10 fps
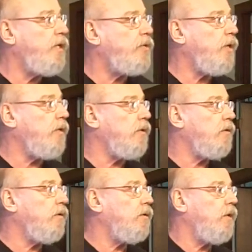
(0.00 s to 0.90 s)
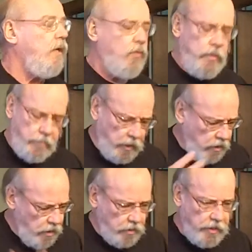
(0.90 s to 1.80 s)
need each other. We
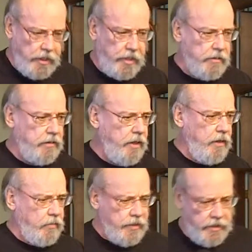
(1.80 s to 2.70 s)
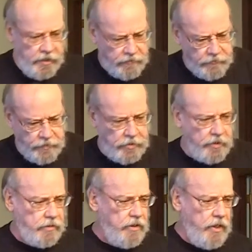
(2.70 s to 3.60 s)
belong together. We care for each
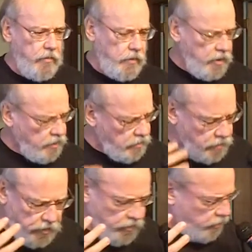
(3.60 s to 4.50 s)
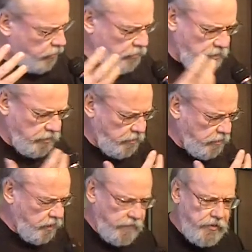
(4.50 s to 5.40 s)
other. We're going to learn to, to,
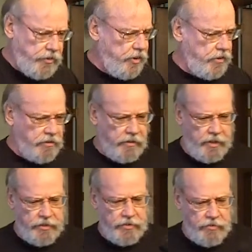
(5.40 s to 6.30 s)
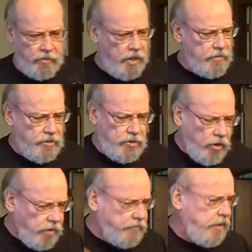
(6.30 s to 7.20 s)
to, love each other and to
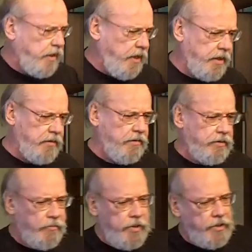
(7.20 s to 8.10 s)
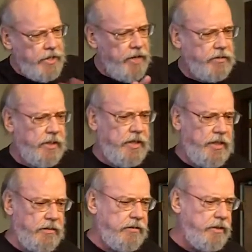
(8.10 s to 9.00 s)
serve together and to reach out
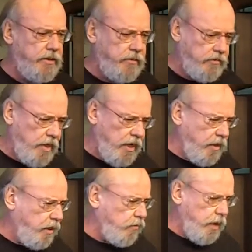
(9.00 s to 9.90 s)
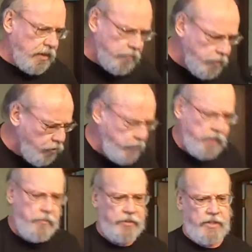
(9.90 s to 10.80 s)
together and to uh, welcome new
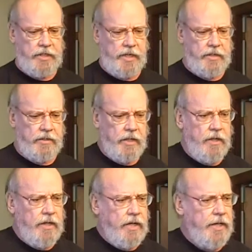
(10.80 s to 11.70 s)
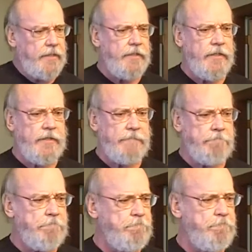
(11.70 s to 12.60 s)
people together. And,
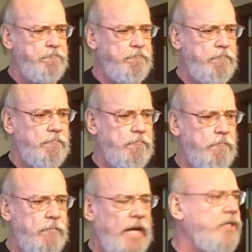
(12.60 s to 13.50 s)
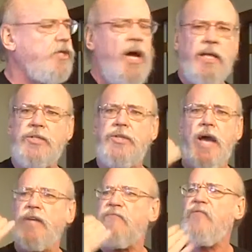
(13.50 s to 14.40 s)
um, and God's
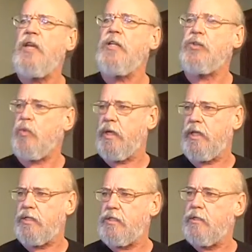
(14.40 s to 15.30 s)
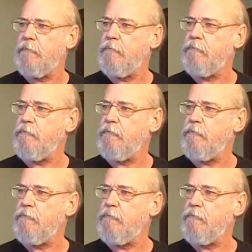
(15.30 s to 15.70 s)
not finished with us.